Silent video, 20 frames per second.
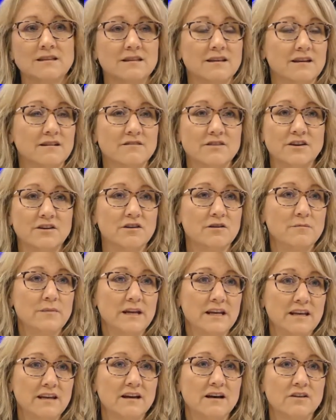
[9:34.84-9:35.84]
There are
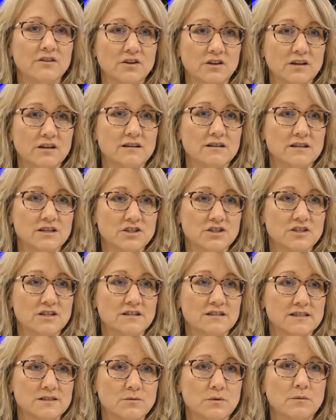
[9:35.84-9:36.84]
many other
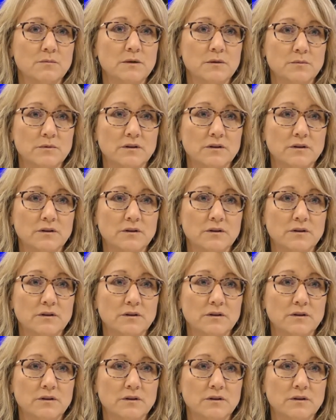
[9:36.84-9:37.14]
conditions where